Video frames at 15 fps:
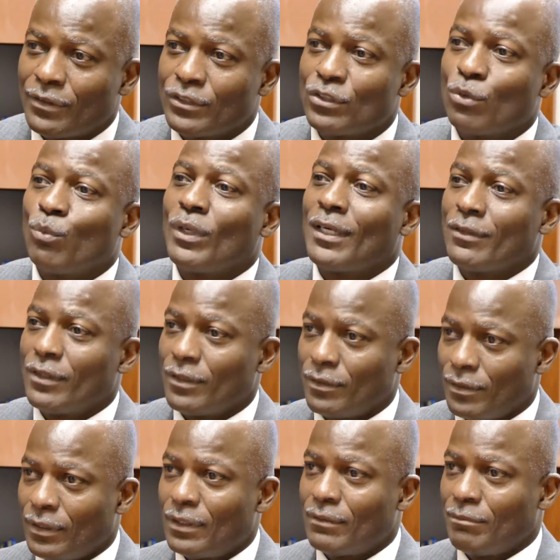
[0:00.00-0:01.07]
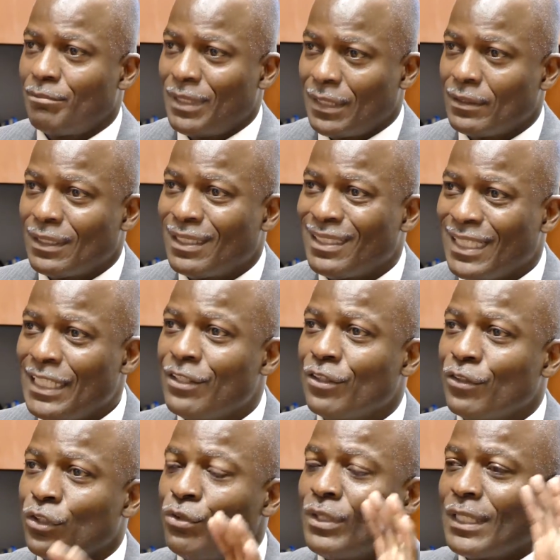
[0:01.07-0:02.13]
So while being the leader,
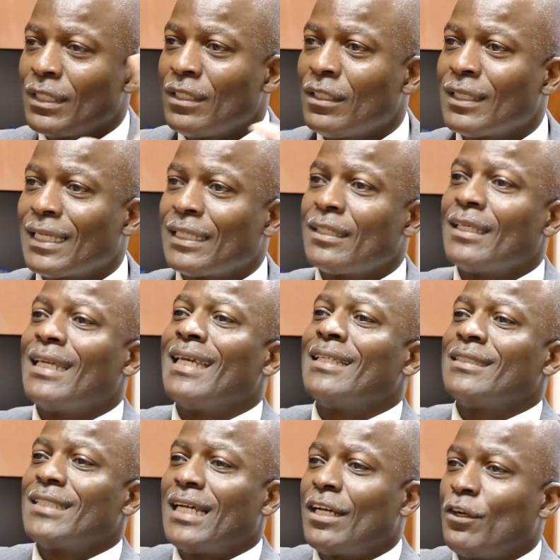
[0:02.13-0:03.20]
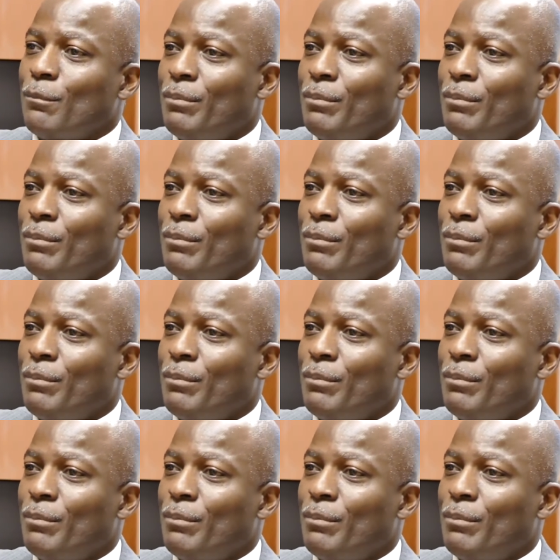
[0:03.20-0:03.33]
you can look at the entire